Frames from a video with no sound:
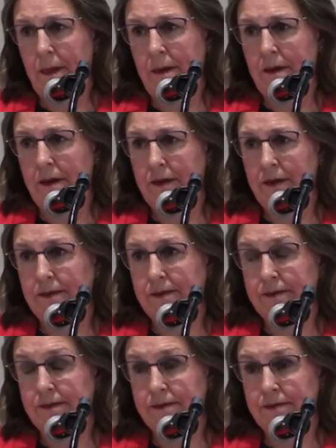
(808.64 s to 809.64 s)

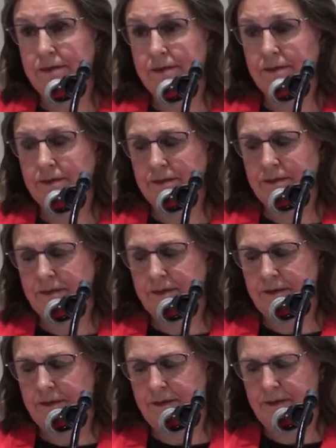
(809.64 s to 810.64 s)

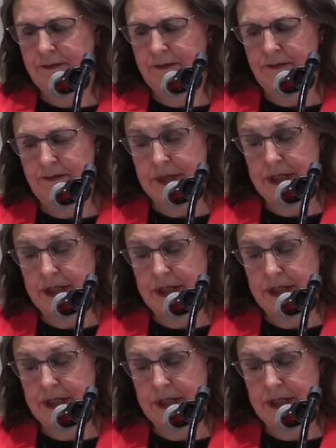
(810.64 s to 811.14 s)
[no speech]